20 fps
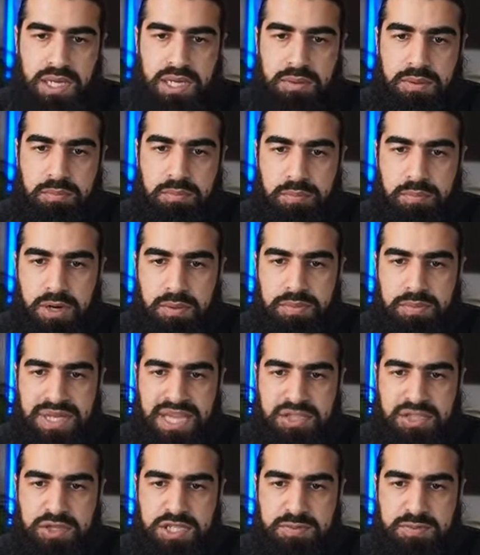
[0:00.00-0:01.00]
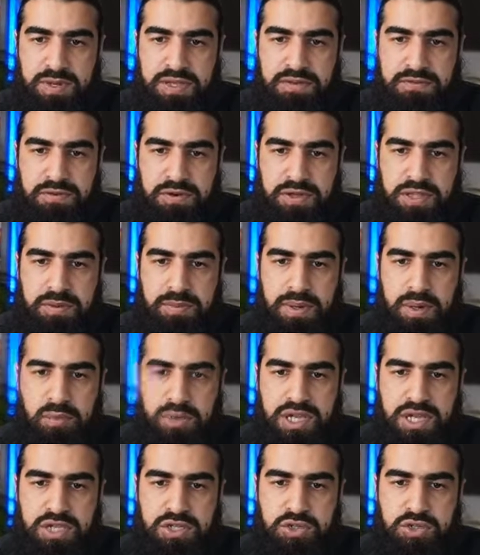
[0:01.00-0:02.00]
Bob, can you explain further about
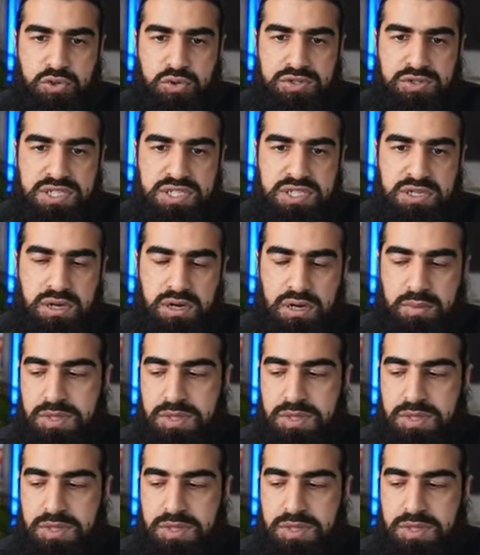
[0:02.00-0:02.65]
why insurance is haram?